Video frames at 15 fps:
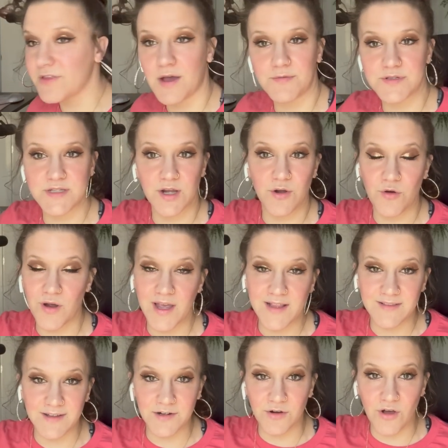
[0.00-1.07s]
that was a quick
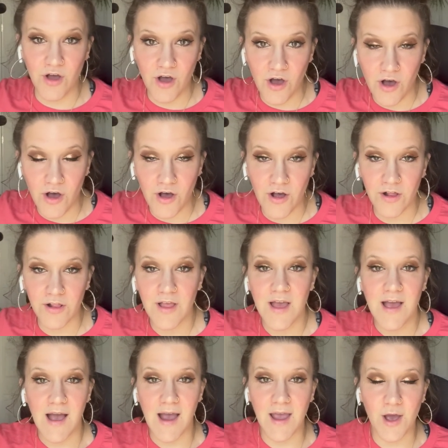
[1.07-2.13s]
little haul.
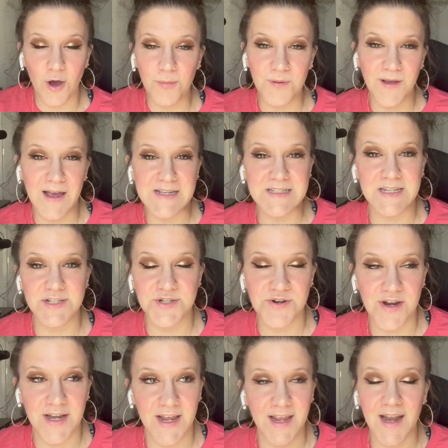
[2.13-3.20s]
I hope you guys
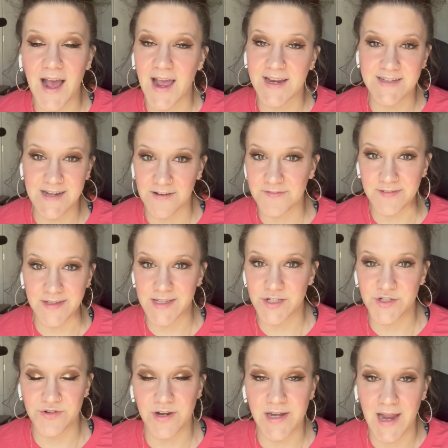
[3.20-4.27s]
enjoyed it. I definitely
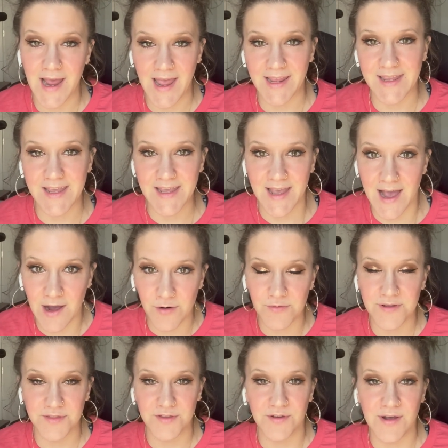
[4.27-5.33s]
enjoyed hanging out
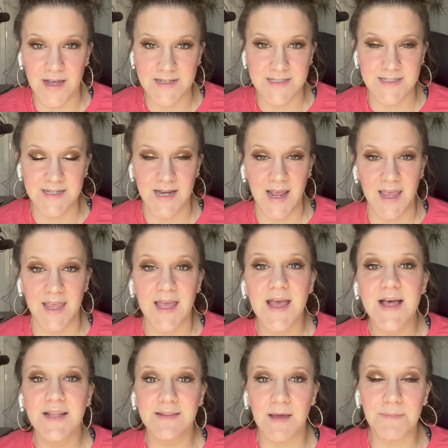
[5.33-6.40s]
with you guys today.
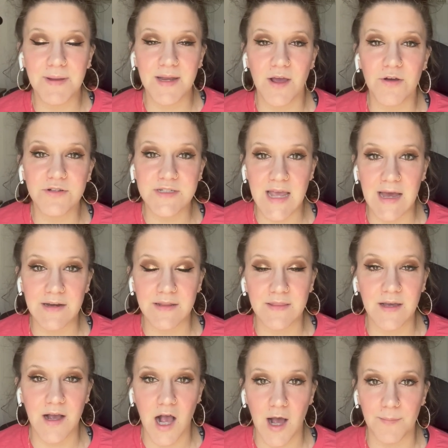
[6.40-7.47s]
Let me know down in
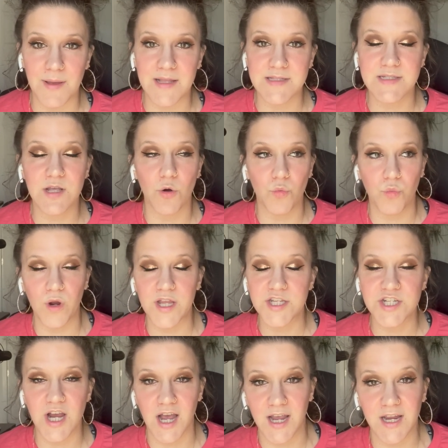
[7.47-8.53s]
the comments
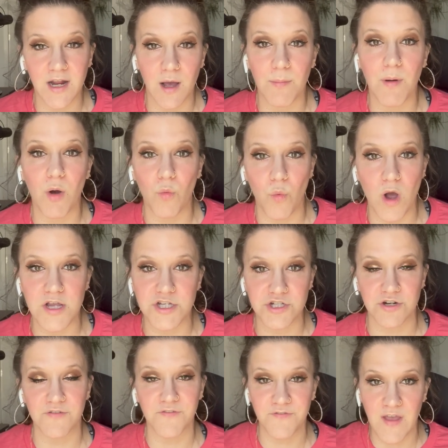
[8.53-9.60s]
which item was
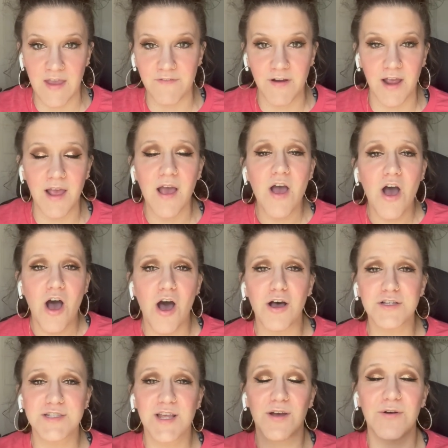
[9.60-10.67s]
your favorite.
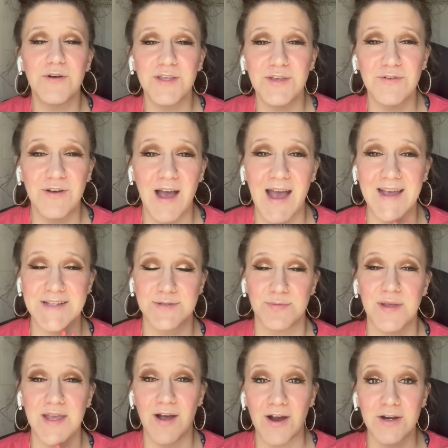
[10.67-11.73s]
Also, you guys,
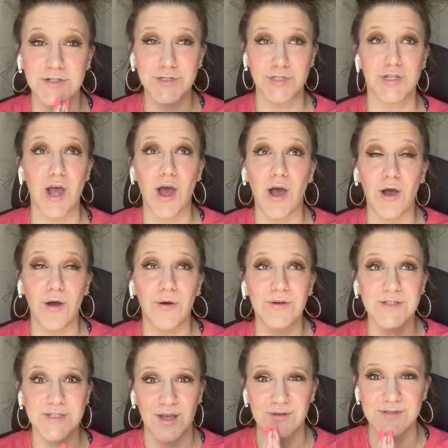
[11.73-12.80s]
we are
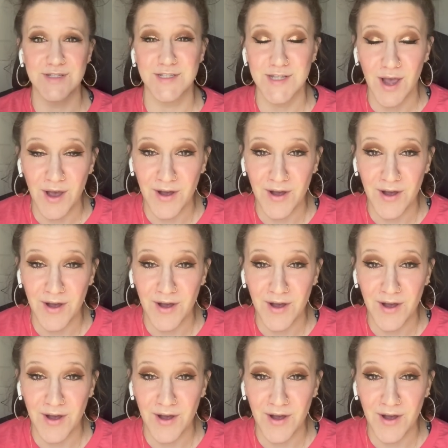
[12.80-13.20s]
so, so, so